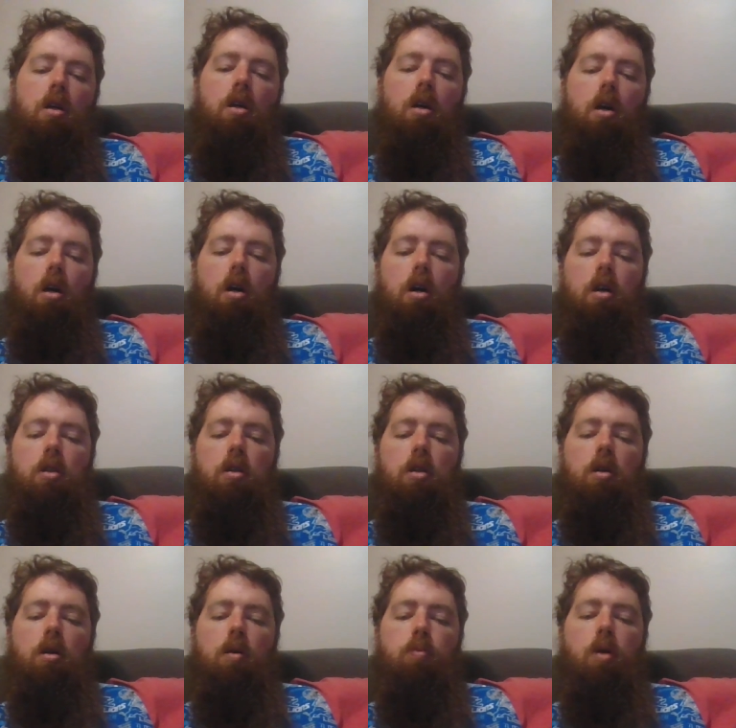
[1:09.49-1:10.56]
Uh,
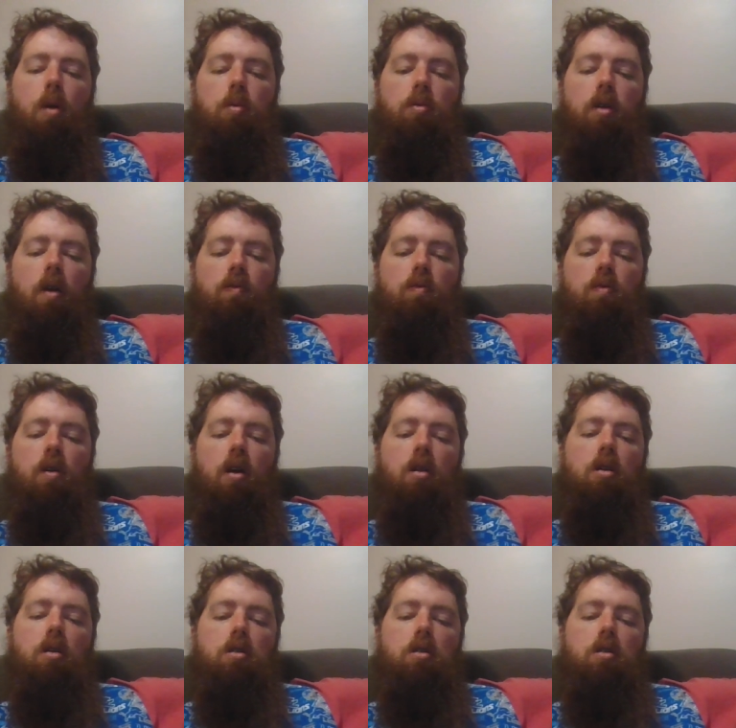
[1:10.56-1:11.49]
the proper name for that